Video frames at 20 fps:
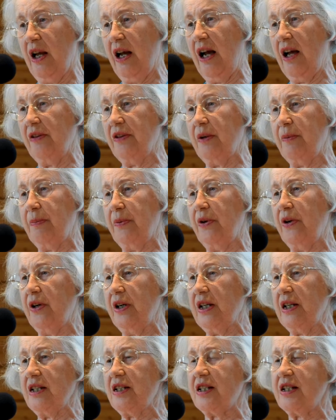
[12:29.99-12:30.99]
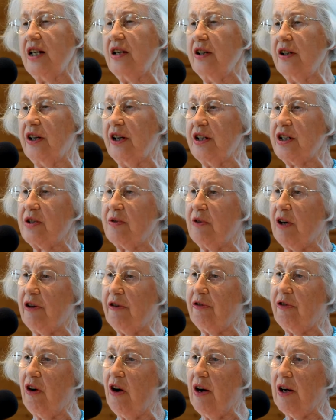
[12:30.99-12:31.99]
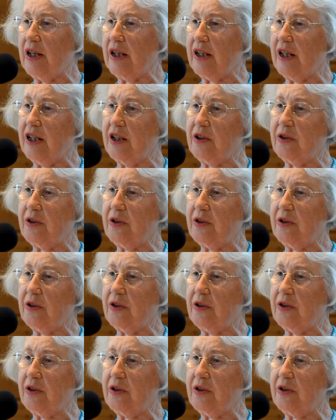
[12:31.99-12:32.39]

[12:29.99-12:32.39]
and the burning cinders were falling